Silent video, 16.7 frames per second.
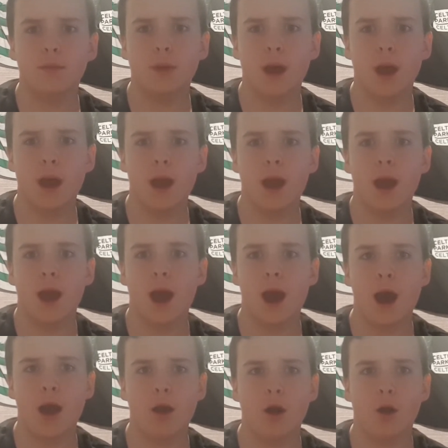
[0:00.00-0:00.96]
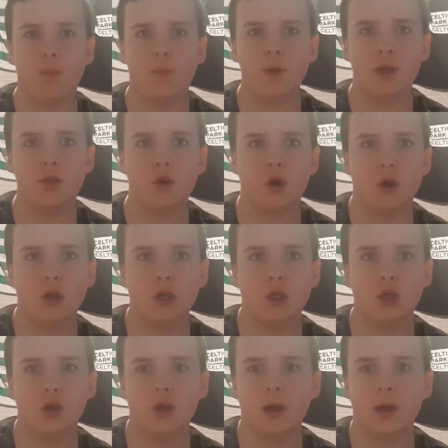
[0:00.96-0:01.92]
Ayer, Beaton,
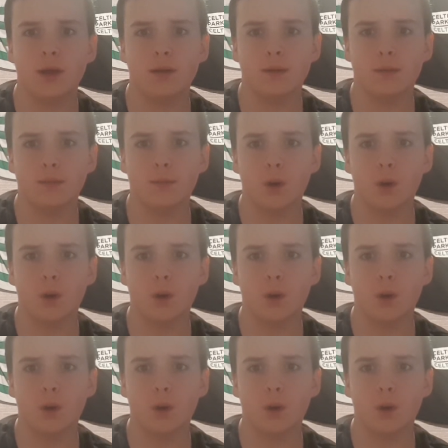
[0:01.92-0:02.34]
Julian,